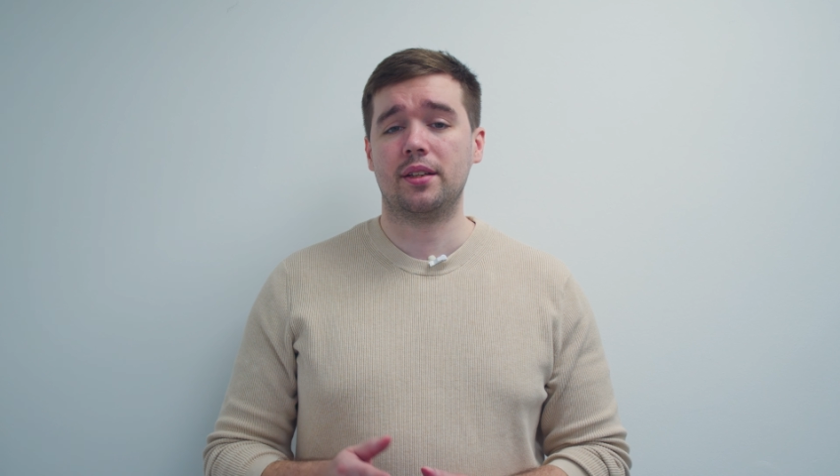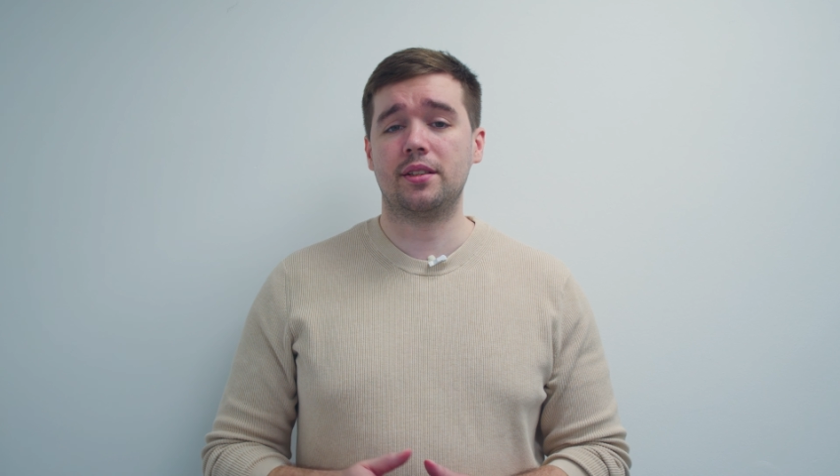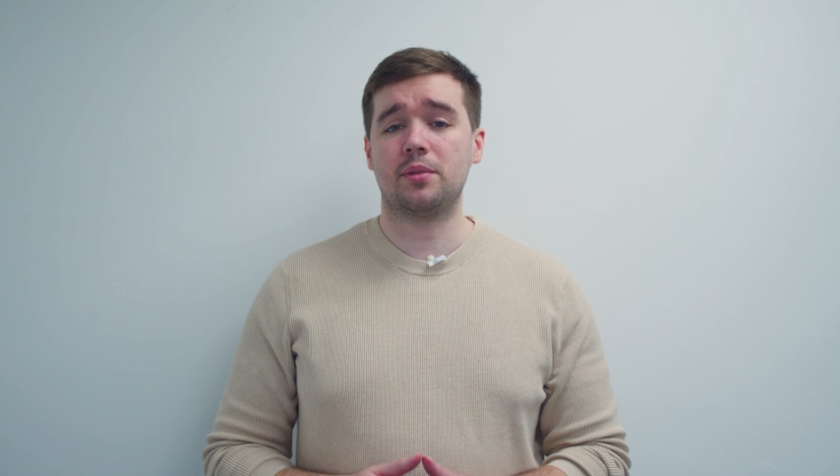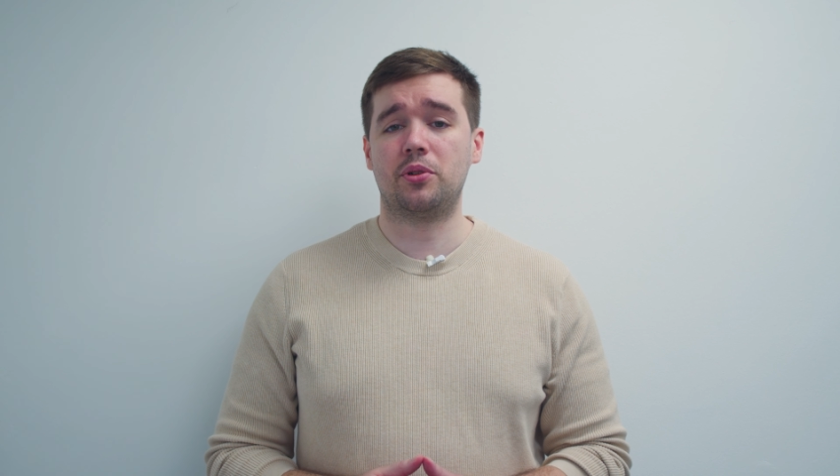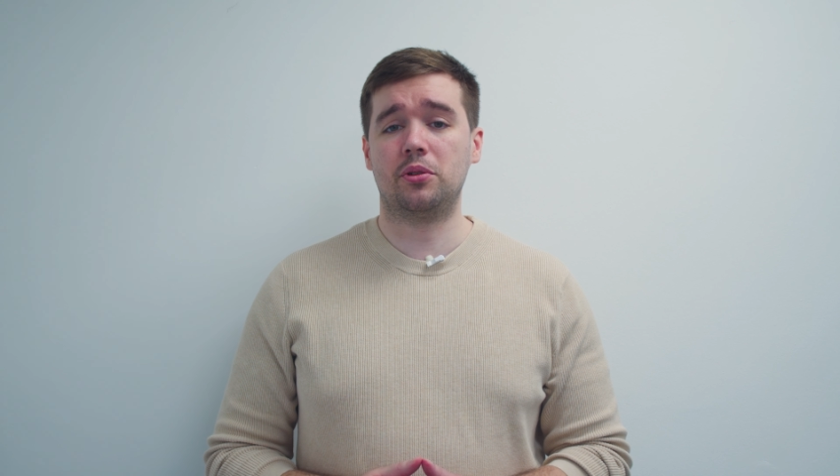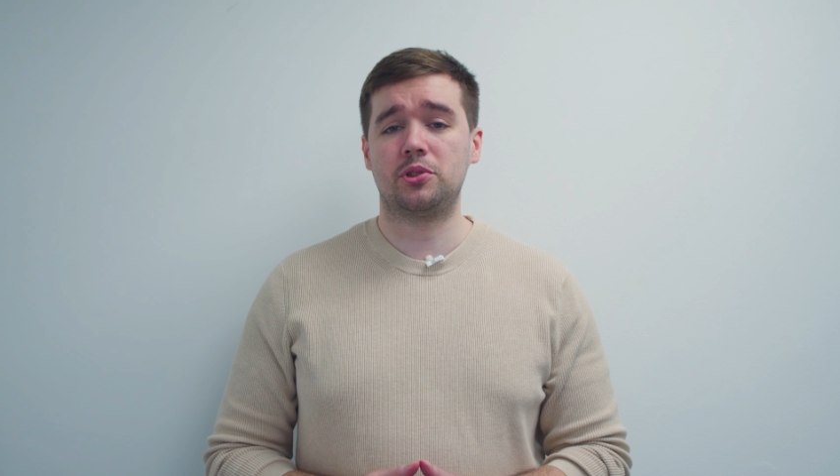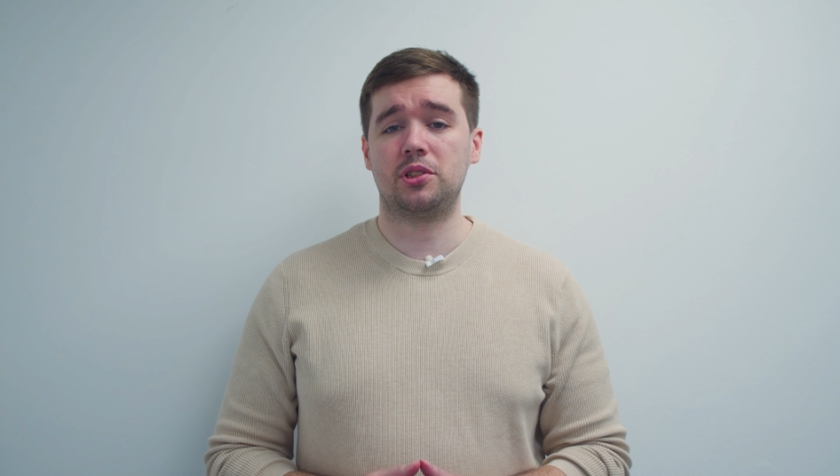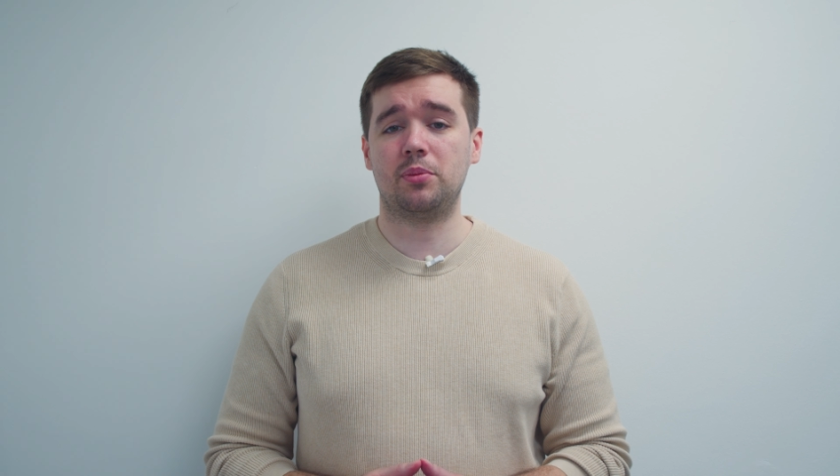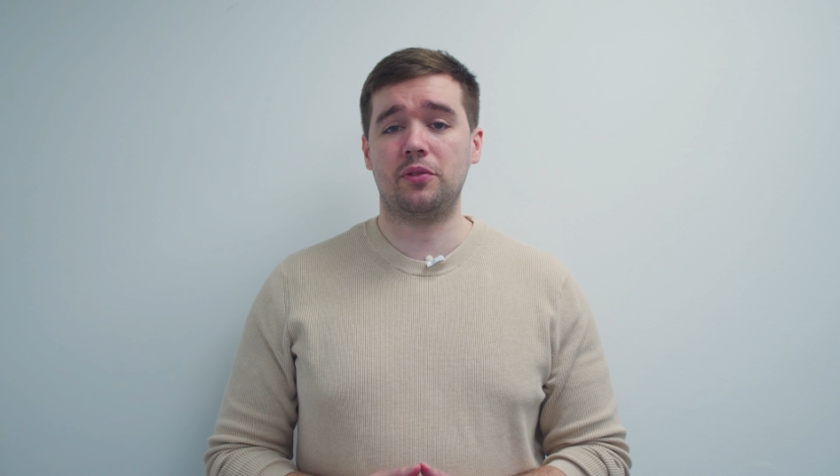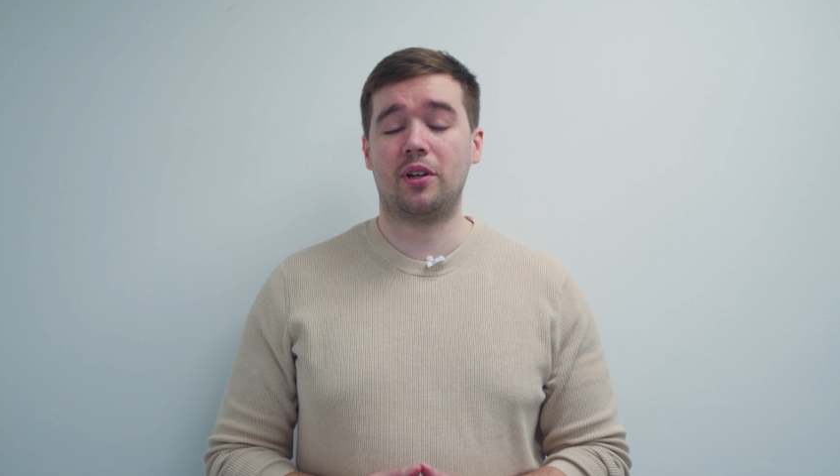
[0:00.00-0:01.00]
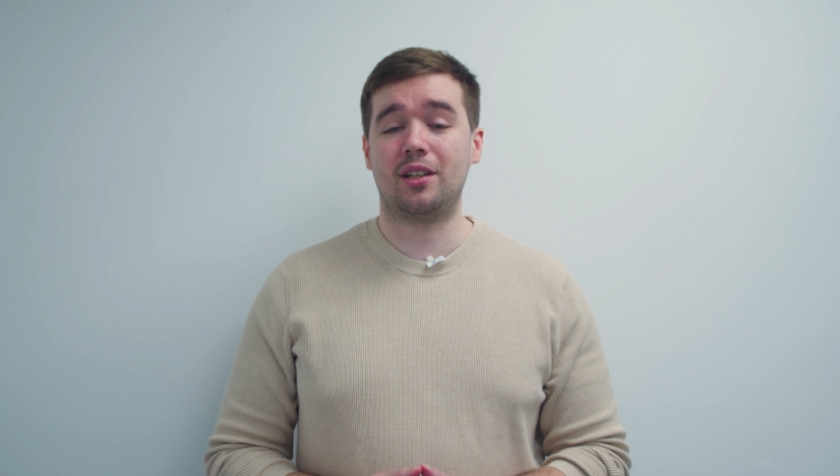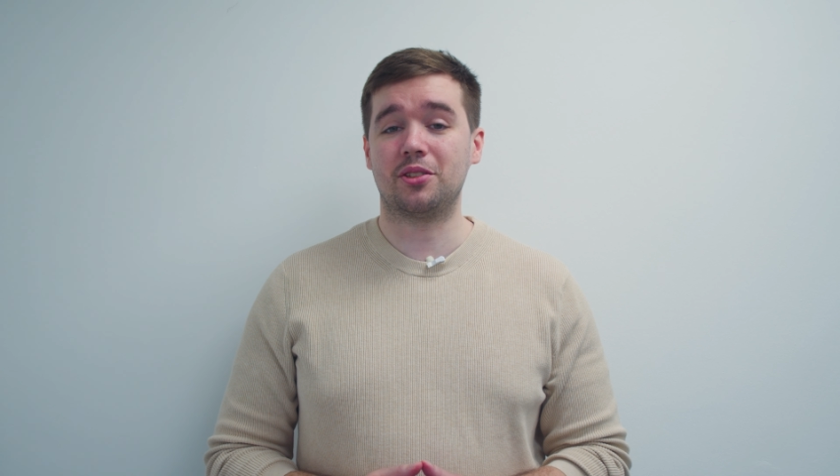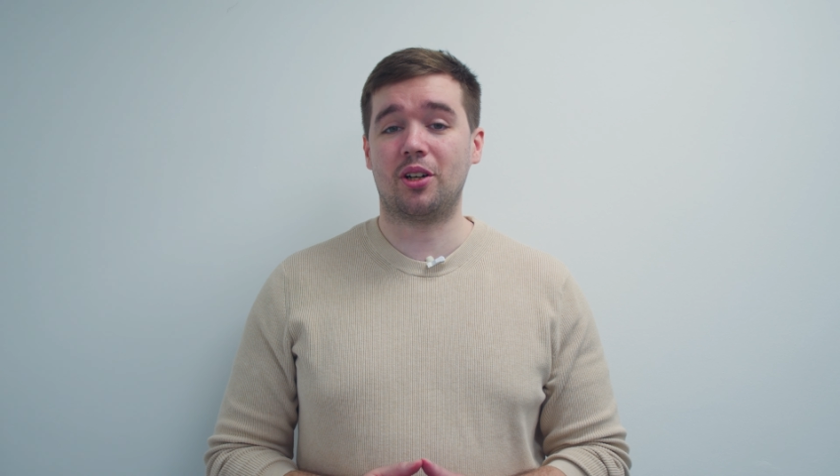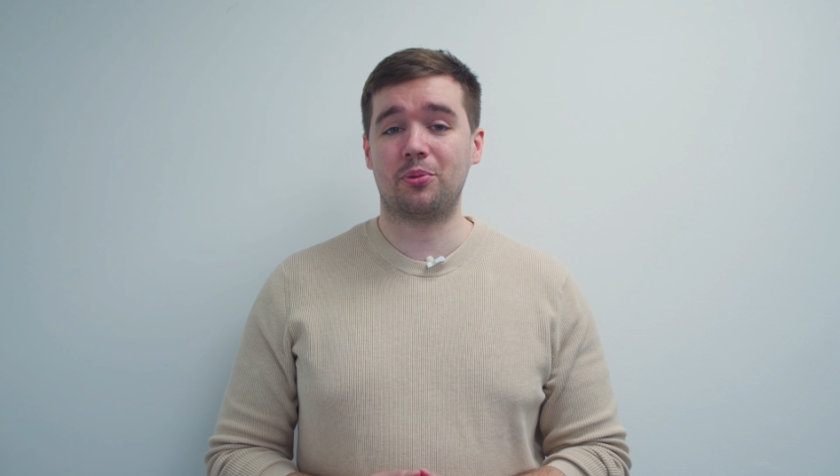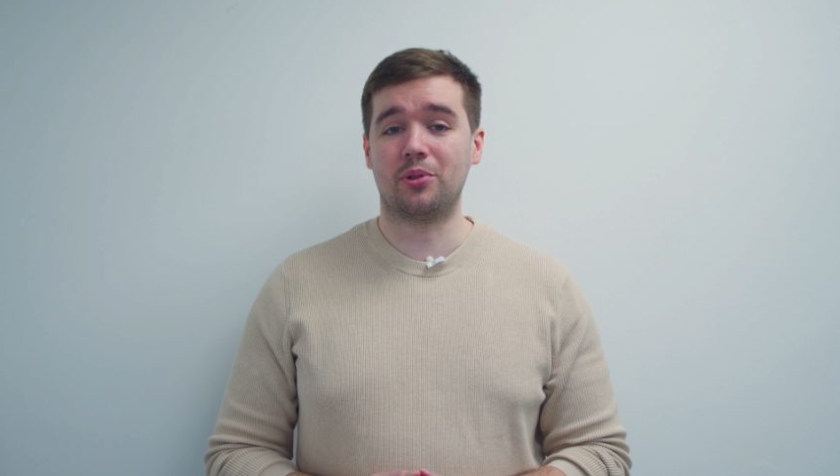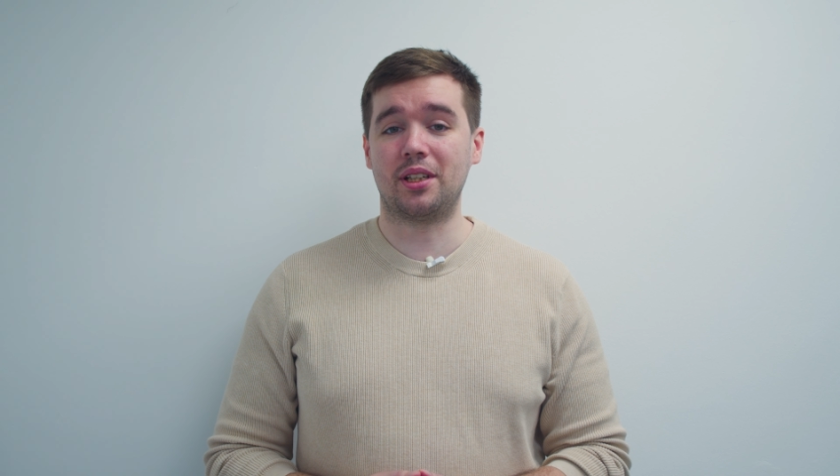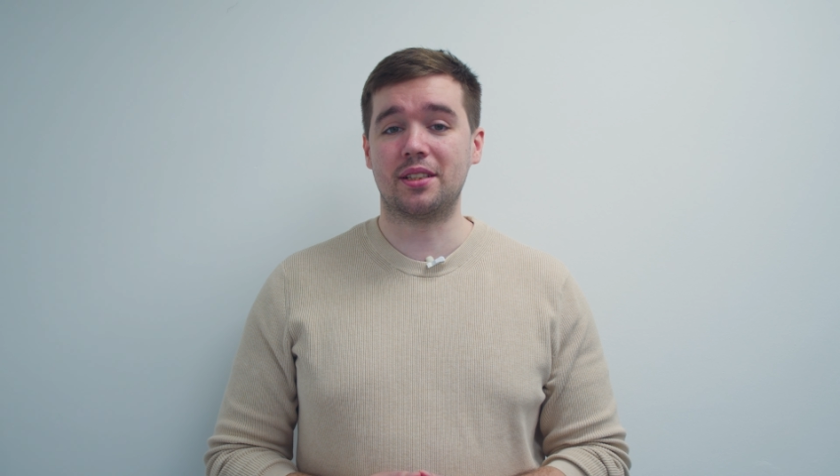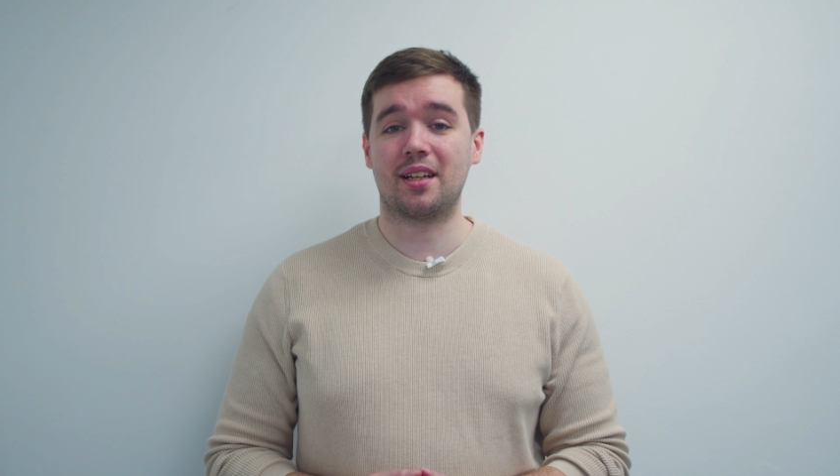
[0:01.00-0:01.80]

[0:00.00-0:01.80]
This approach simplifies upgrades